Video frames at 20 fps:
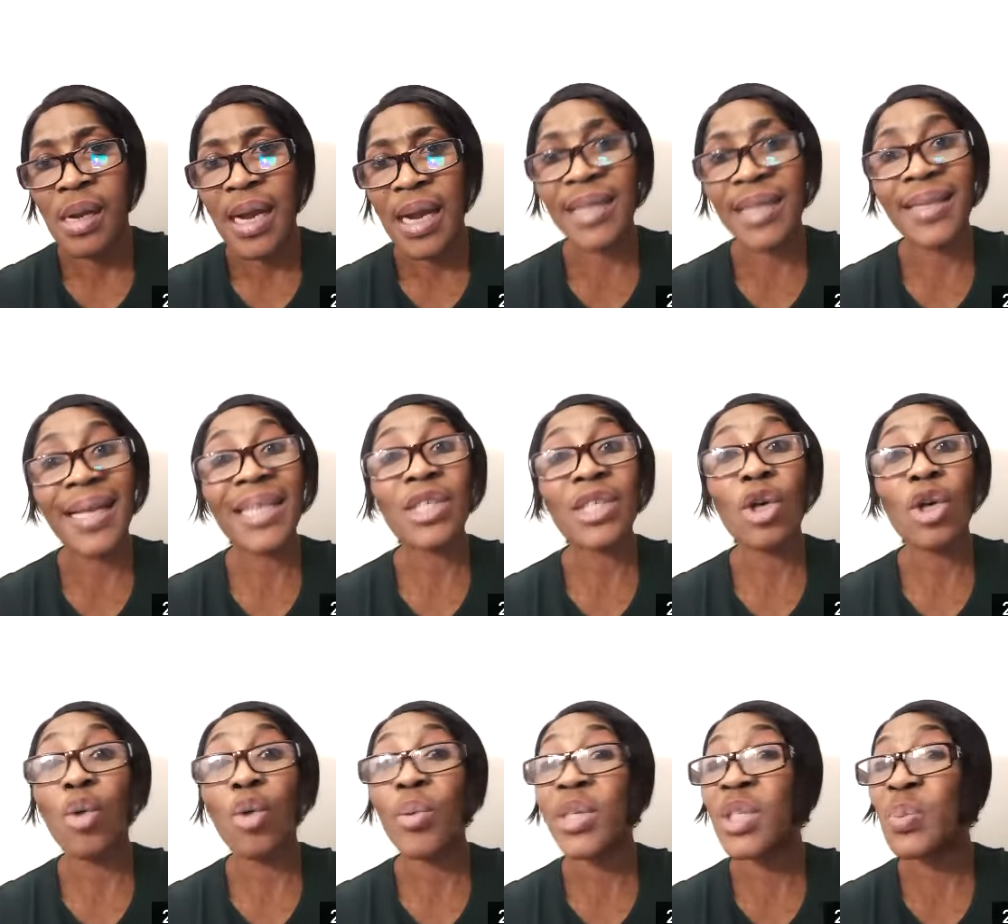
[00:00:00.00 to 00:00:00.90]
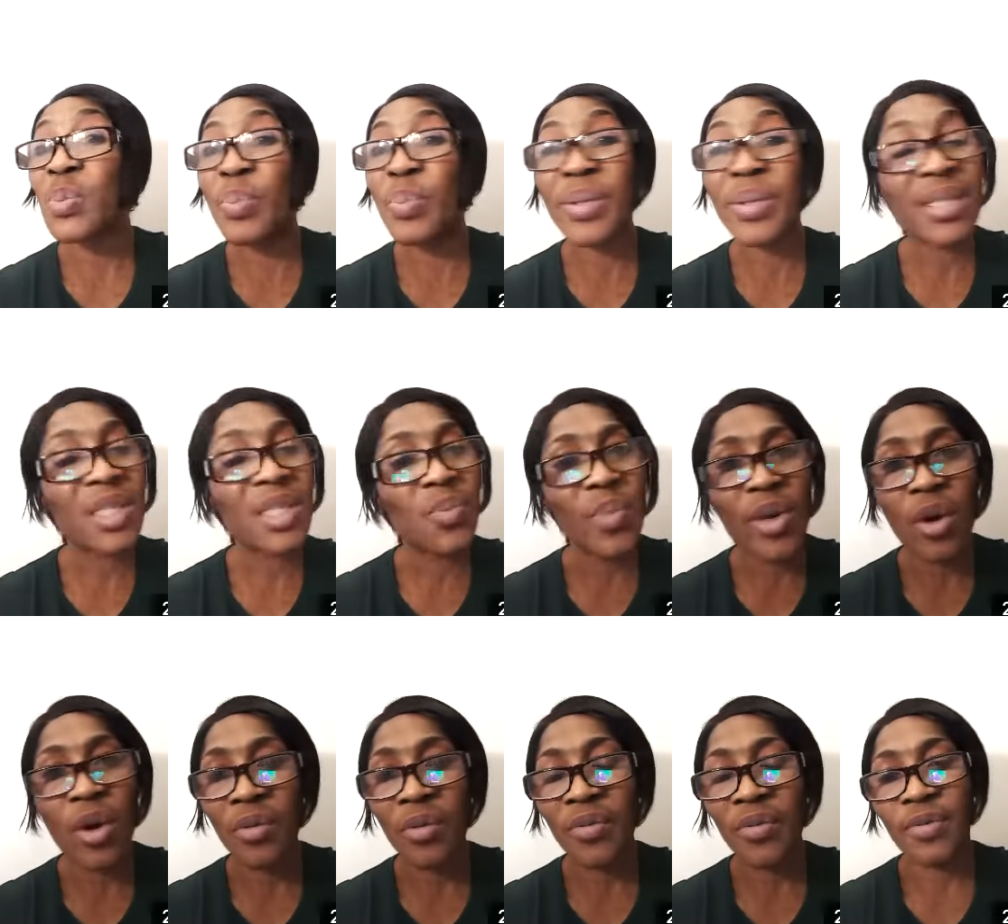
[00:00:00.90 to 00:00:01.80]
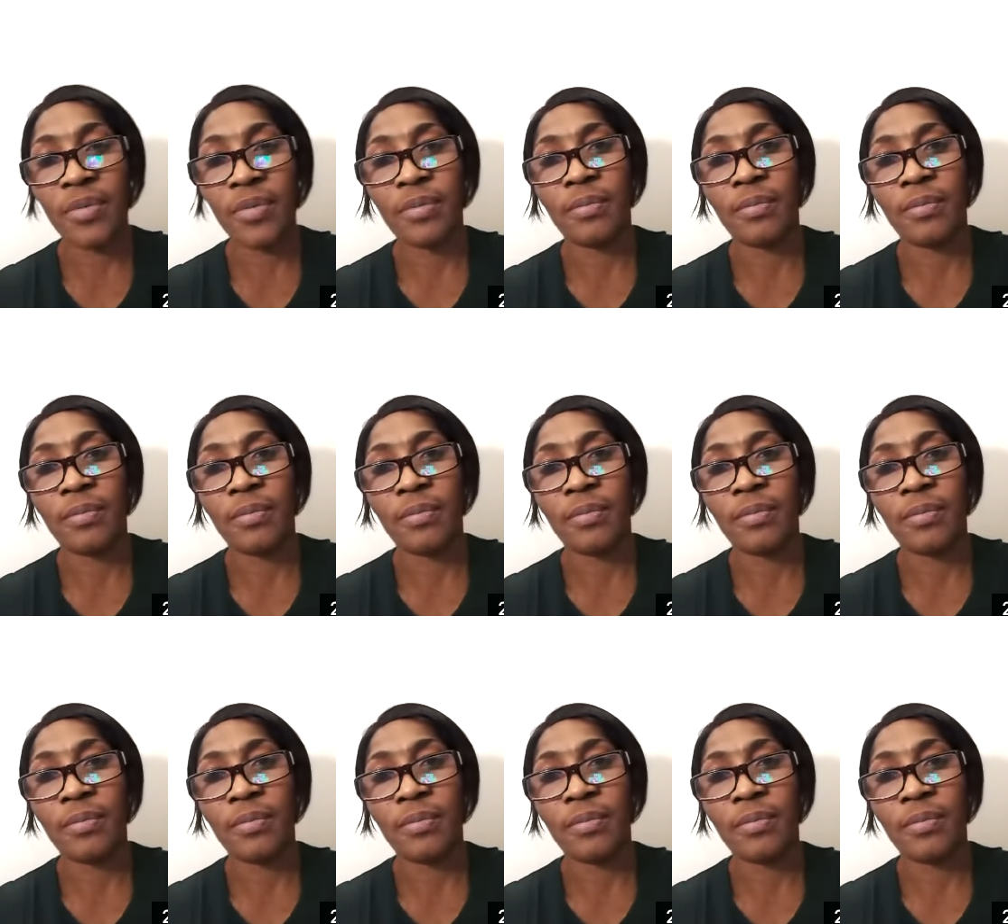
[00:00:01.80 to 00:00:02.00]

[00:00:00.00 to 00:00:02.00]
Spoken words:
And that always pisses me off.